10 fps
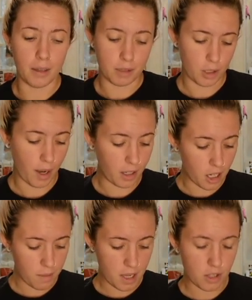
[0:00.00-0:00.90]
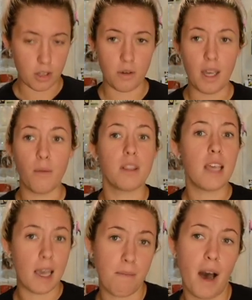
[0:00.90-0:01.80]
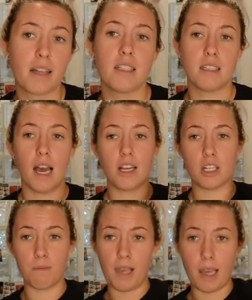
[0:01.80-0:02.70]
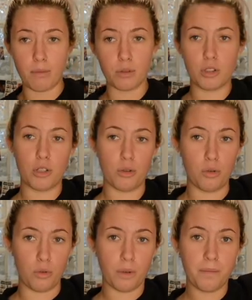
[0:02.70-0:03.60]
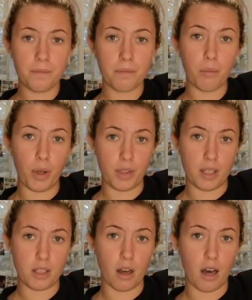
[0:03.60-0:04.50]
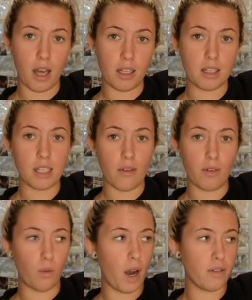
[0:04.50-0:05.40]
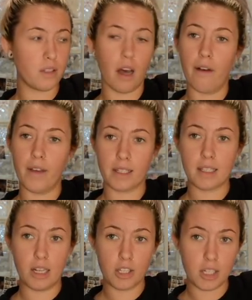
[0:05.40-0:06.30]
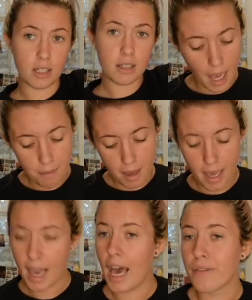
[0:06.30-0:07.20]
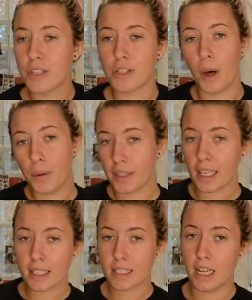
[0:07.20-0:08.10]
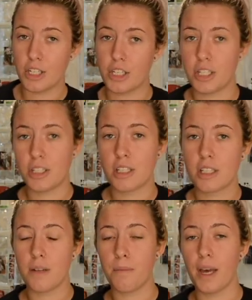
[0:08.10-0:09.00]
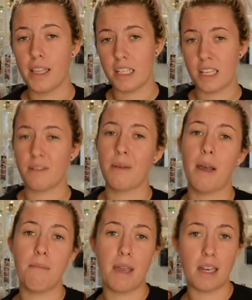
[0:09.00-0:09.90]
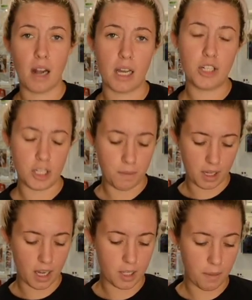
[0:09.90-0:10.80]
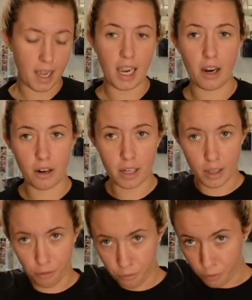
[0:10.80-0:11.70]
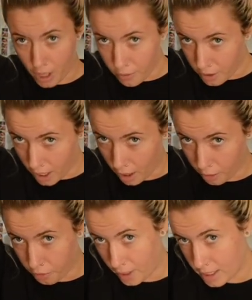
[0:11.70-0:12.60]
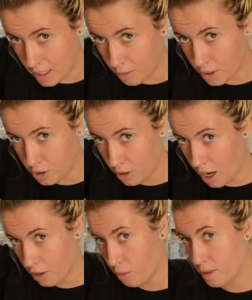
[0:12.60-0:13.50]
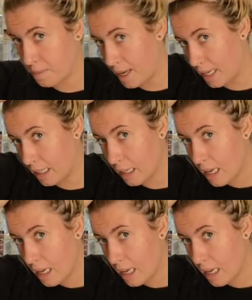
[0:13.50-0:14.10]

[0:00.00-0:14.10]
So I'm going to be doing, and with the 8 boxes, I should be able to put this on 7 wefts of extensions. I may have to tone the extensions, but at the same time I may not, just because my hair, whenever the color fades, the original color was pink,